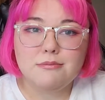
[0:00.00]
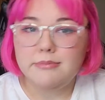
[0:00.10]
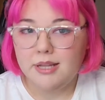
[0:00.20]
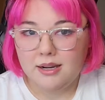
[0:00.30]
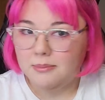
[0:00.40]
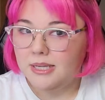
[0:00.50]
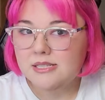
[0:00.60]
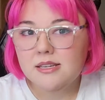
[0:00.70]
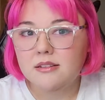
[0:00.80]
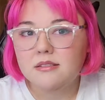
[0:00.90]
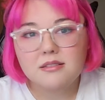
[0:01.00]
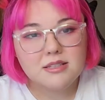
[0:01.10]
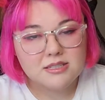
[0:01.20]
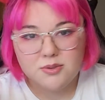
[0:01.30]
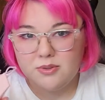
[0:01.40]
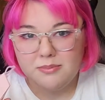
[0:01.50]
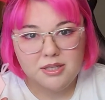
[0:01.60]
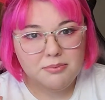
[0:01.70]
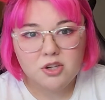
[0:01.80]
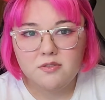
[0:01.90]
not a big deal. This would
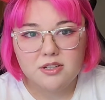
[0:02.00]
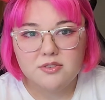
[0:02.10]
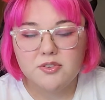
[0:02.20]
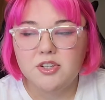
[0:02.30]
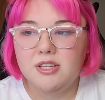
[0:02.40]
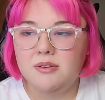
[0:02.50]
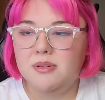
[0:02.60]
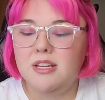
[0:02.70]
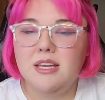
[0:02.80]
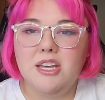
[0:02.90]
be perfect for you.